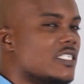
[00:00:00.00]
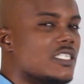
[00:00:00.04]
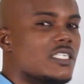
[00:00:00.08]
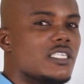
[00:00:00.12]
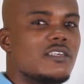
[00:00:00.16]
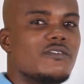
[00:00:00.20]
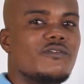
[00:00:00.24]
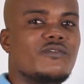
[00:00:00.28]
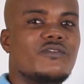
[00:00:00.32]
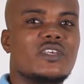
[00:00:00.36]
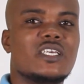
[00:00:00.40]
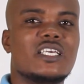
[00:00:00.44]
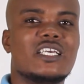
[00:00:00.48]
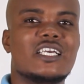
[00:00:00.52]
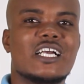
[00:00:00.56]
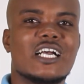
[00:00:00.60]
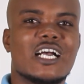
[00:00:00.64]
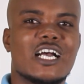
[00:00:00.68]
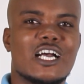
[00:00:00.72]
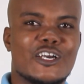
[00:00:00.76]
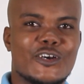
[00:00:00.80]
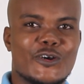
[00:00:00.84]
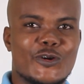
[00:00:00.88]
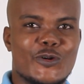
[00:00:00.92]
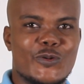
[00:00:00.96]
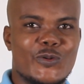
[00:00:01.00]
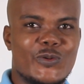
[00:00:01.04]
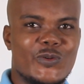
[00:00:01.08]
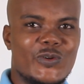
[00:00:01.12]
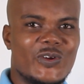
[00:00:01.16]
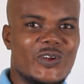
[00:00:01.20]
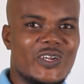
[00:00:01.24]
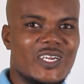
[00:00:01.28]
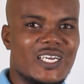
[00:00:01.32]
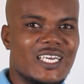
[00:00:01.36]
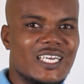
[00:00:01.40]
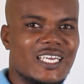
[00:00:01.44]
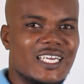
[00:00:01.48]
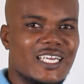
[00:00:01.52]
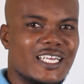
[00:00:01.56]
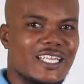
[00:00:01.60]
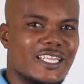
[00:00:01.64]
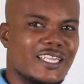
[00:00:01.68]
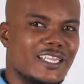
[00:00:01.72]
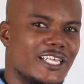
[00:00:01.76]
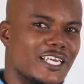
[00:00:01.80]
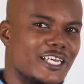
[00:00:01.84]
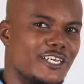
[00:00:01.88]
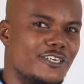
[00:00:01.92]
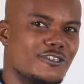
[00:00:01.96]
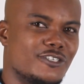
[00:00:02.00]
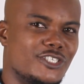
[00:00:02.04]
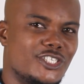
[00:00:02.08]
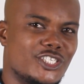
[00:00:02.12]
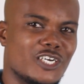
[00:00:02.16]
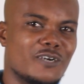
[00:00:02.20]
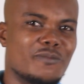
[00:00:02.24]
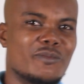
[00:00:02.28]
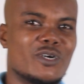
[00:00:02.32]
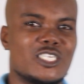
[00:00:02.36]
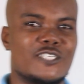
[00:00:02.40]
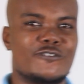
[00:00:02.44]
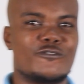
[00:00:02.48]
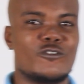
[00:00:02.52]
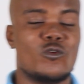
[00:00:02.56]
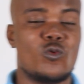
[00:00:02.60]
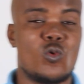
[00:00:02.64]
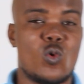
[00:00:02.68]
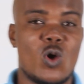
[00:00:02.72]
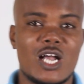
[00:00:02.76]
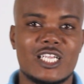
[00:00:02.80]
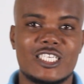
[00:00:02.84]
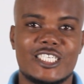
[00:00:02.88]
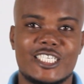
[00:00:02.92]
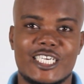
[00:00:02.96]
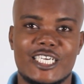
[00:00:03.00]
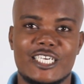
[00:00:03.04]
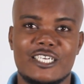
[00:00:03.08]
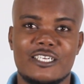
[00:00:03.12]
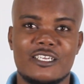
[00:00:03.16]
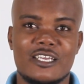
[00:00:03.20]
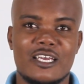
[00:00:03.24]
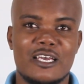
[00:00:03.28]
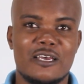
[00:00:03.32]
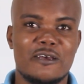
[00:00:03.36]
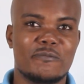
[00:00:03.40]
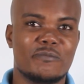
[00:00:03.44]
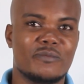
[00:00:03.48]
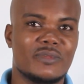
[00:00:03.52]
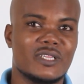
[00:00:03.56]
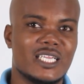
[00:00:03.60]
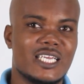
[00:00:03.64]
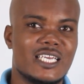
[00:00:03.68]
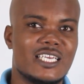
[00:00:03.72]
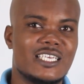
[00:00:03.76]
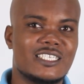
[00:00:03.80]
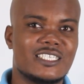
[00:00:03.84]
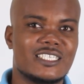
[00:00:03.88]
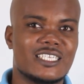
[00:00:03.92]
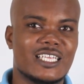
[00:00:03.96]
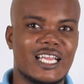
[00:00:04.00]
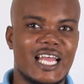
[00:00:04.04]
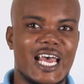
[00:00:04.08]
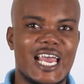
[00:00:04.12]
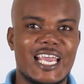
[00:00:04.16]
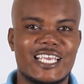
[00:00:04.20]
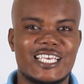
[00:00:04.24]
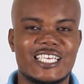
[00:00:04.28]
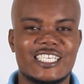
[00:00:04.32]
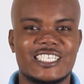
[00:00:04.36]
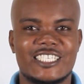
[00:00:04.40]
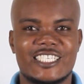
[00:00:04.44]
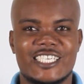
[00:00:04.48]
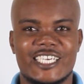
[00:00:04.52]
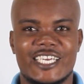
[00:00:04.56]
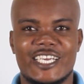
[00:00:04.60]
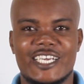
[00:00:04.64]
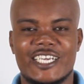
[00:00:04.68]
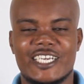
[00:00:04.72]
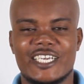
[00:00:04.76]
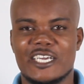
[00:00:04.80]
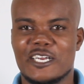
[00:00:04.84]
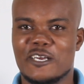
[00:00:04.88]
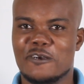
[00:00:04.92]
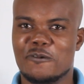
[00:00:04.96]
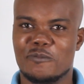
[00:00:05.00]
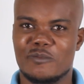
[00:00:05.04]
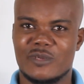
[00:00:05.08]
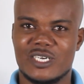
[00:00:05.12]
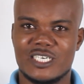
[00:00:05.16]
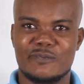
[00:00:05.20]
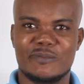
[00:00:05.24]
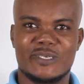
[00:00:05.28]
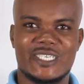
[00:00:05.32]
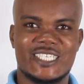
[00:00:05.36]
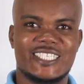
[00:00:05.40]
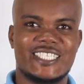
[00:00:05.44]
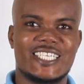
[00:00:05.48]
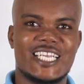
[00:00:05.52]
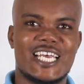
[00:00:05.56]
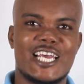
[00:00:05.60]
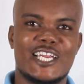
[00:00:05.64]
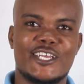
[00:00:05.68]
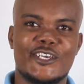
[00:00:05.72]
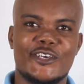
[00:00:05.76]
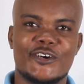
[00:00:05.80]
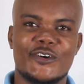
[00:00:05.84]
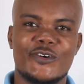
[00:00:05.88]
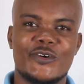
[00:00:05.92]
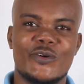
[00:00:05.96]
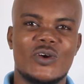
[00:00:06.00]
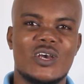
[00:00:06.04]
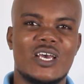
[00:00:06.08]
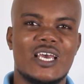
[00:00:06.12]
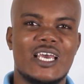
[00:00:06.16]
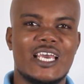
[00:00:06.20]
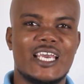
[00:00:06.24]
signifie gringo. Thank you so much for watching. Please like and share. My name is Daniel.